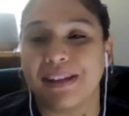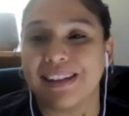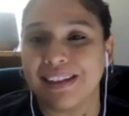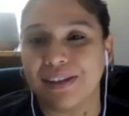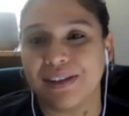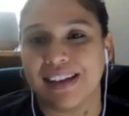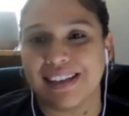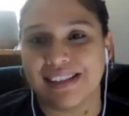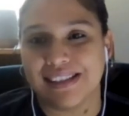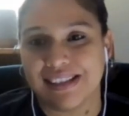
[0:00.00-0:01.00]
But thank you
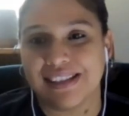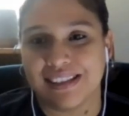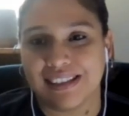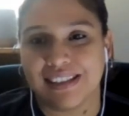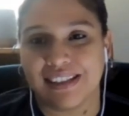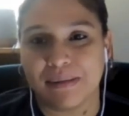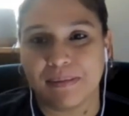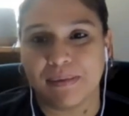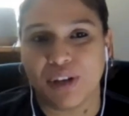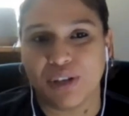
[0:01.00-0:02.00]
guys. I'm
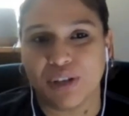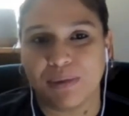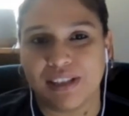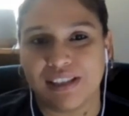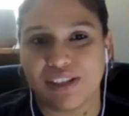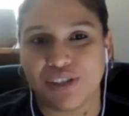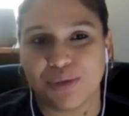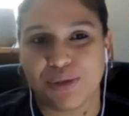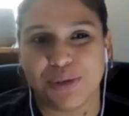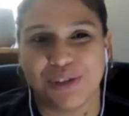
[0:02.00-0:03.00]
going to be in touch
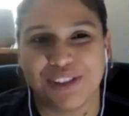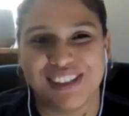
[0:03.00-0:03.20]
with you.